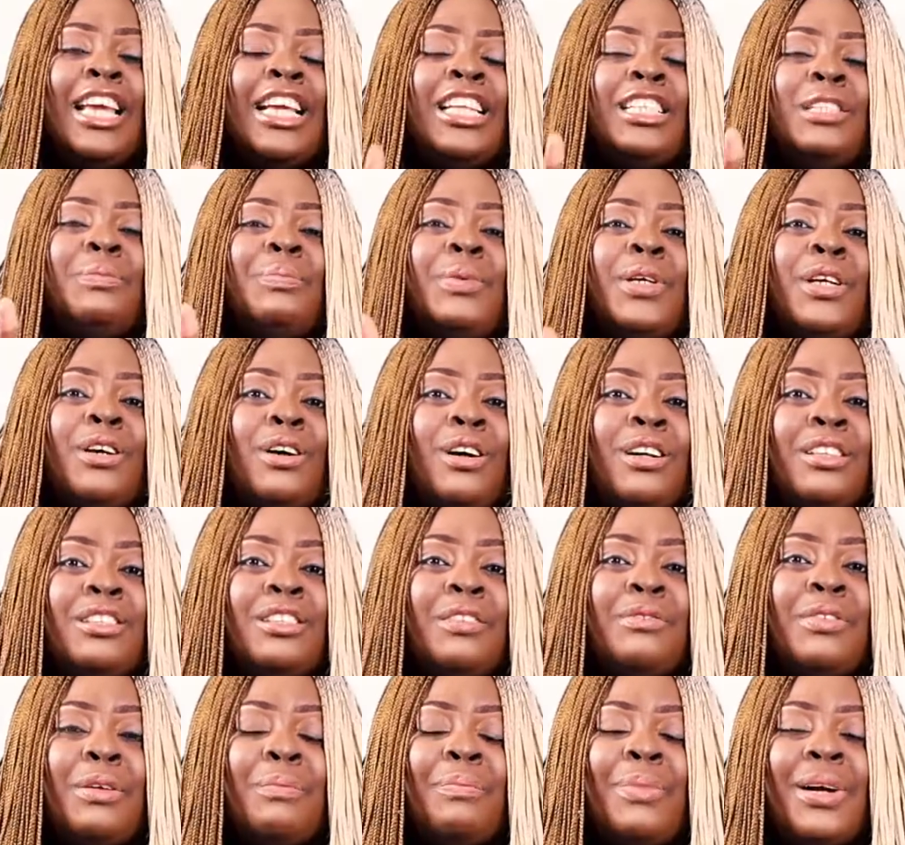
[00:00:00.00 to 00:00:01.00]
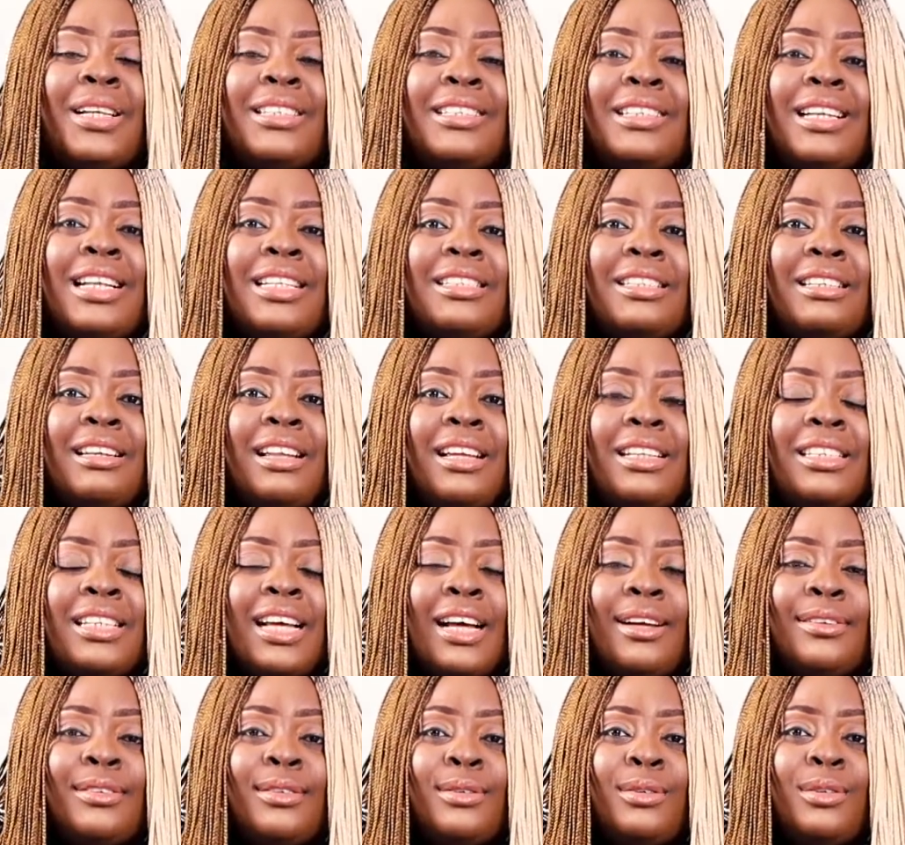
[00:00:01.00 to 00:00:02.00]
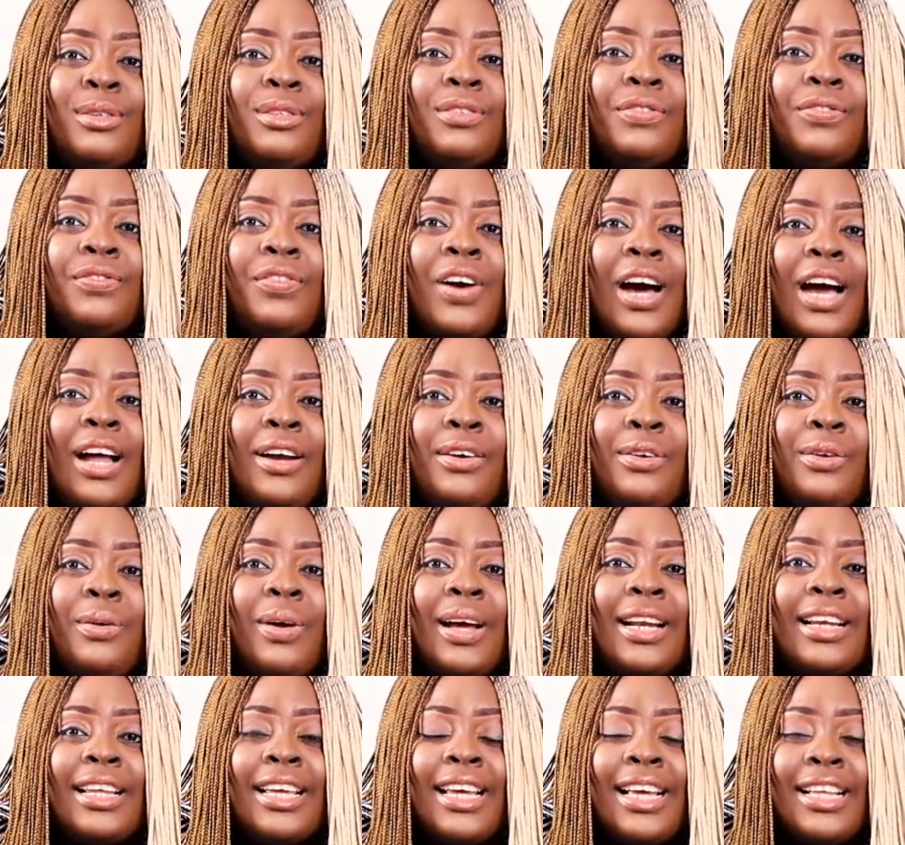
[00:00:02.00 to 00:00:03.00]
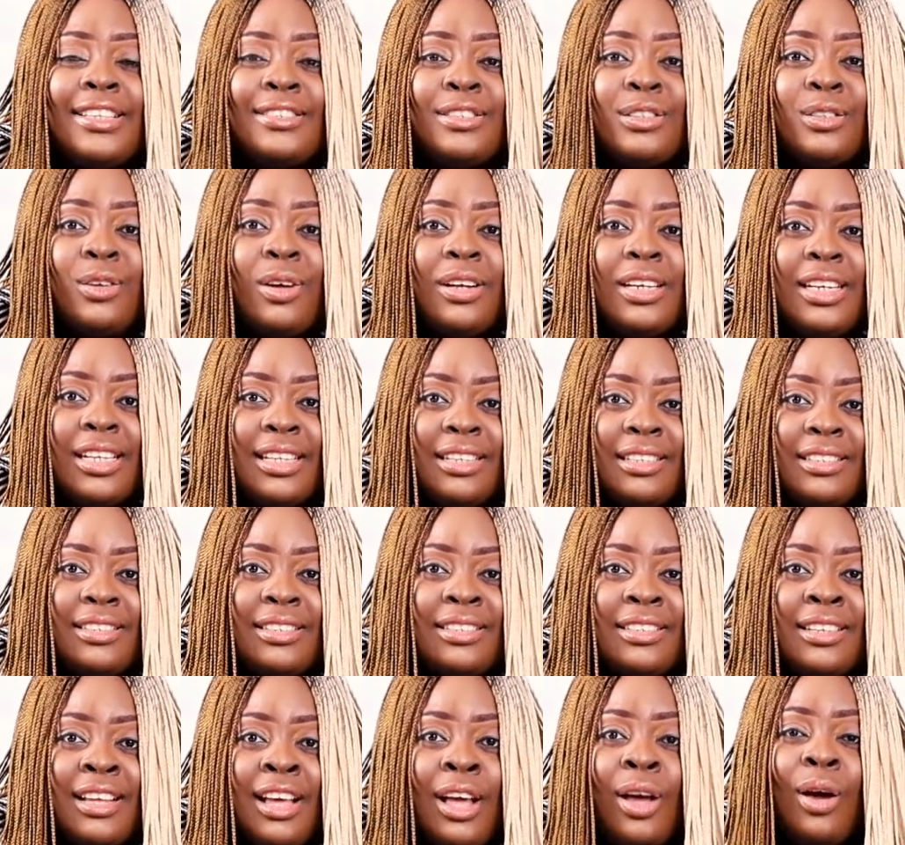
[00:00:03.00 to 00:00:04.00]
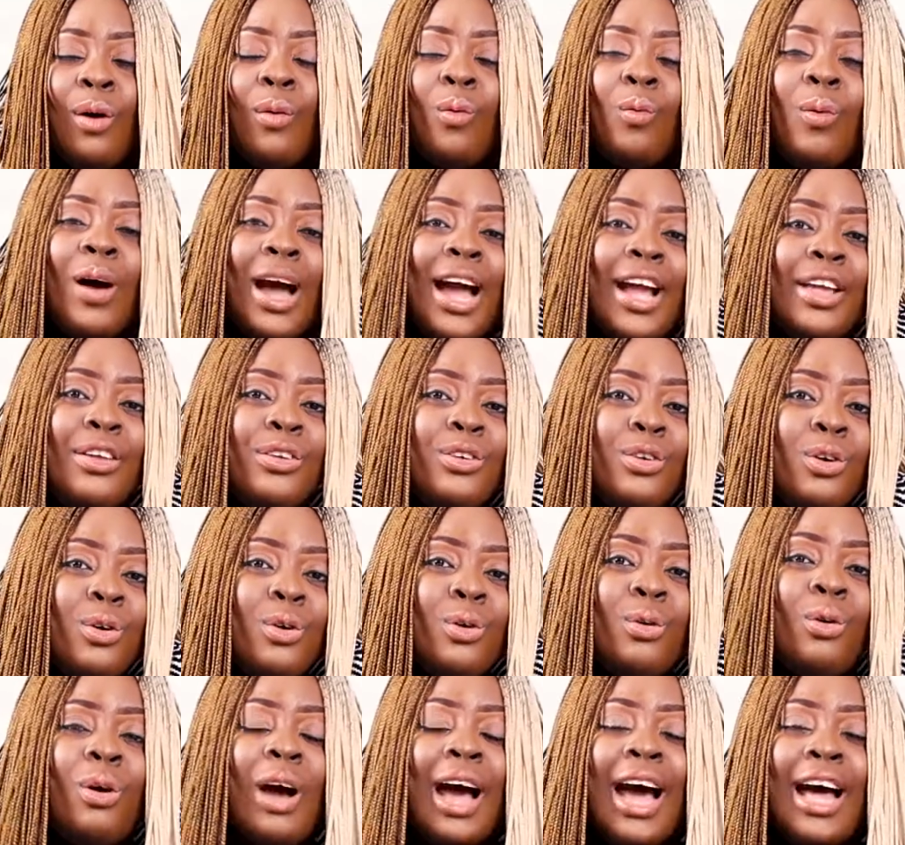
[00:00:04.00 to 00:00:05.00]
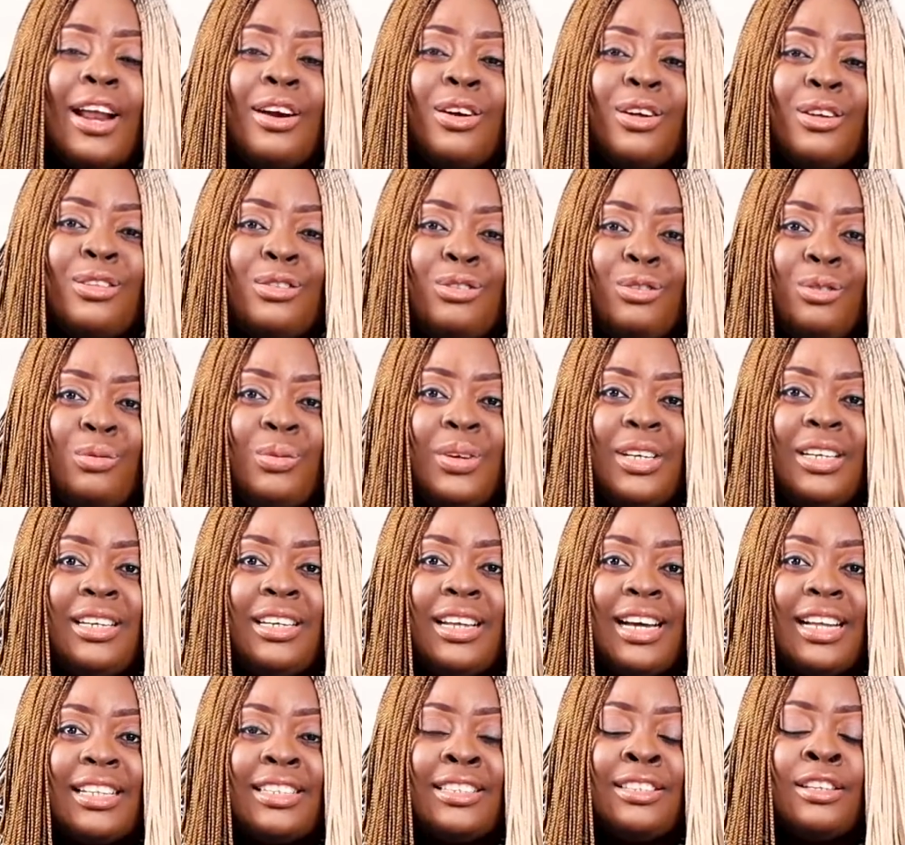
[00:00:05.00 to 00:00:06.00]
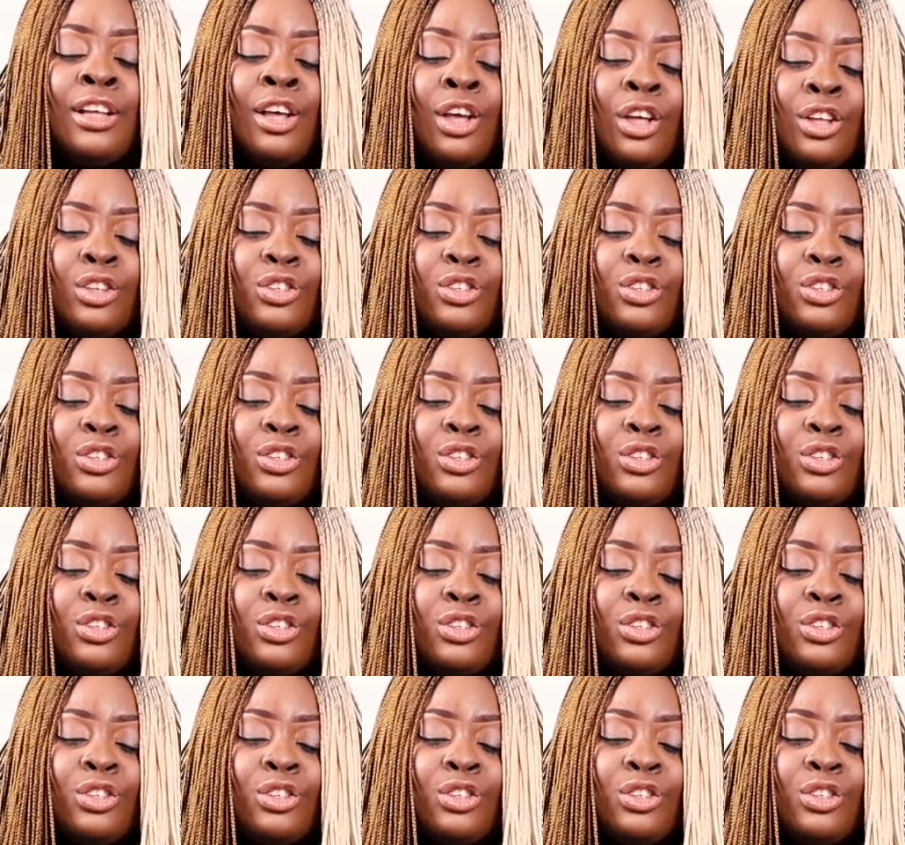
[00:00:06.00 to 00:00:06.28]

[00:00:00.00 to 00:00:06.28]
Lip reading: It's because of the person has learned how to use value and case studies. Why you are not doing that?